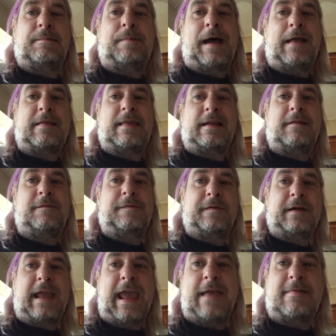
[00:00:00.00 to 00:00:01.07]
positive for
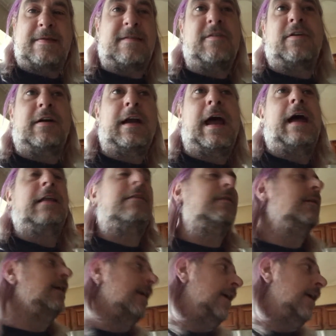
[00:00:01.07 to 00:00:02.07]
cancer or not.